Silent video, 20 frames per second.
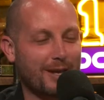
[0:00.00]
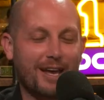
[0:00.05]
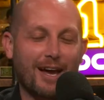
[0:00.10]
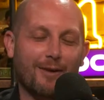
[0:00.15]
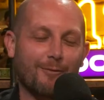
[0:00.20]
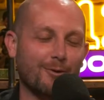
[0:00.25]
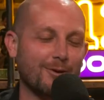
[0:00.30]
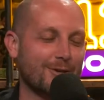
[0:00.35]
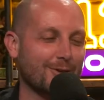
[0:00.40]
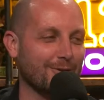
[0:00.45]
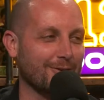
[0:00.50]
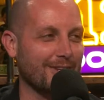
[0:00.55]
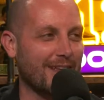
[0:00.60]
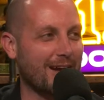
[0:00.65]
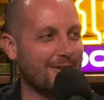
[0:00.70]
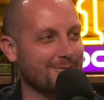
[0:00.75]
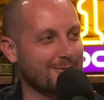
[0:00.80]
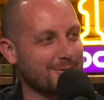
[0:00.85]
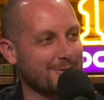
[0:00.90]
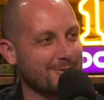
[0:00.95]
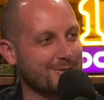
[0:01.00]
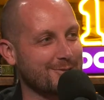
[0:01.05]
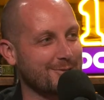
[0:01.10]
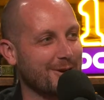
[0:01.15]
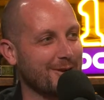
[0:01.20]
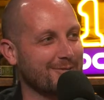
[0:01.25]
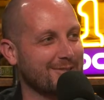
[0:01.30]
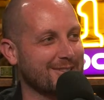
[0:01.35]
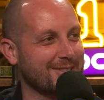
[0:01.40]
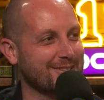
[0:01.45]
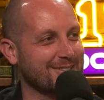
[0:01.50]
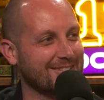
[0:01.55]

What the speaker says: Yeah, well, your laugh was just too obvious.